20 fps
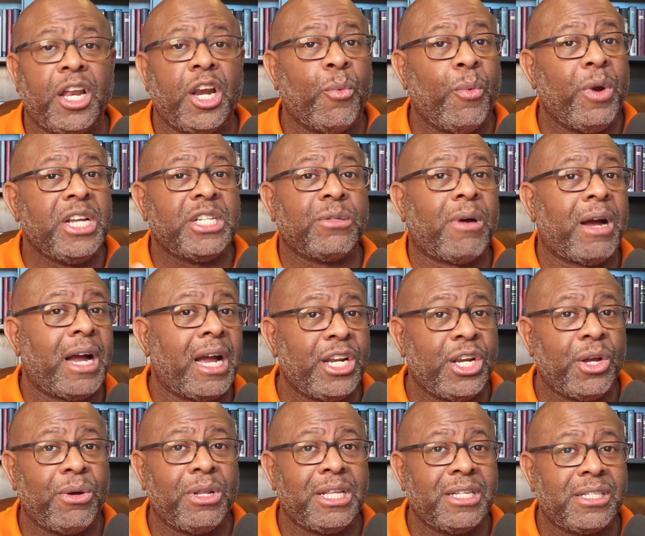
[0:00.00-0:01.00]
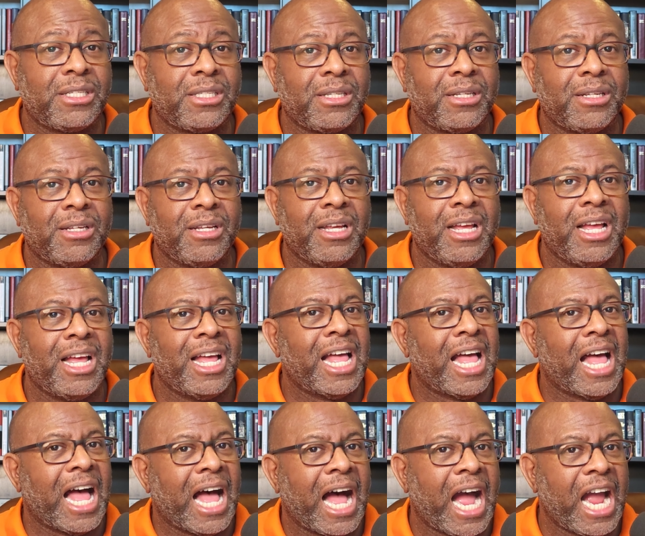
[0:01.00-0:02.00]
Reason why I know this?
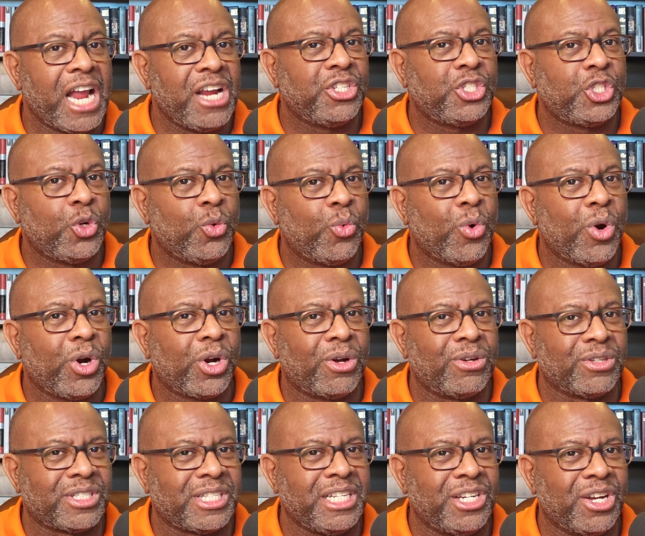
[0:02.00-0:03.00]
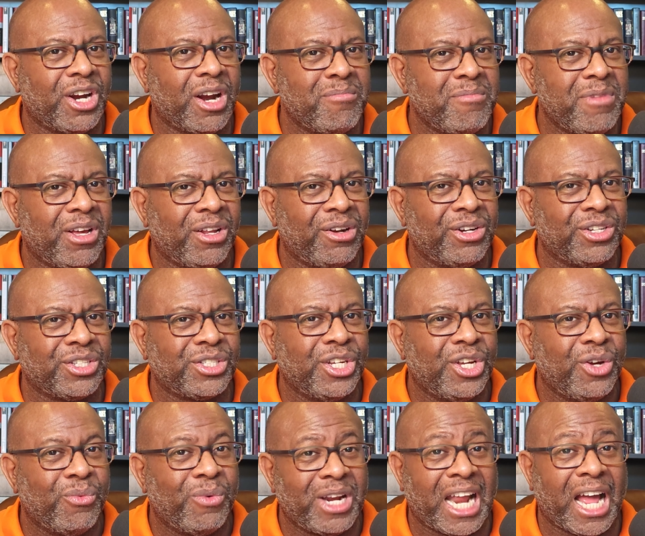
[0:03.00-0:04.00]
I used to work on CDR mailers
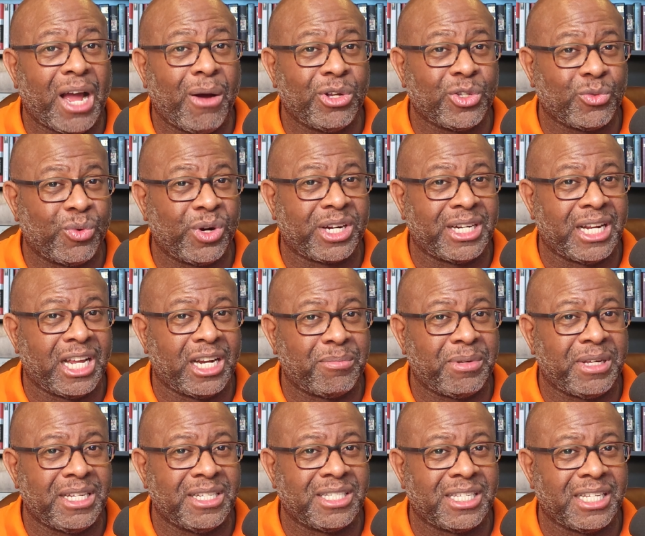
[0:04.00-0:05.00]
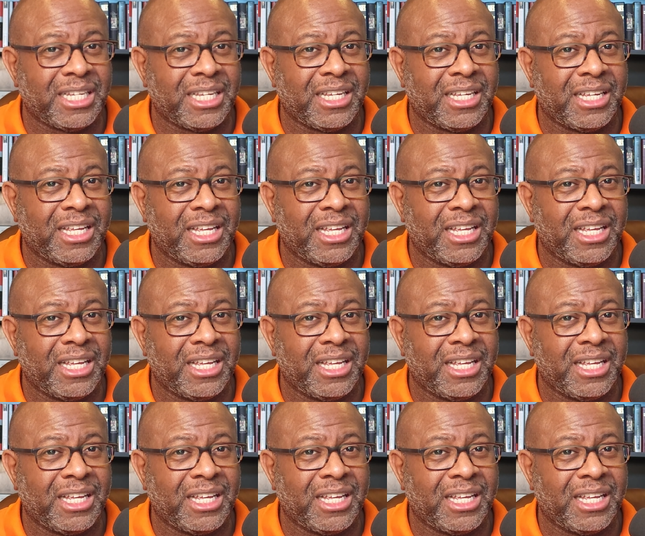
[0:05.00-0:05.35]
when I was working at a PC,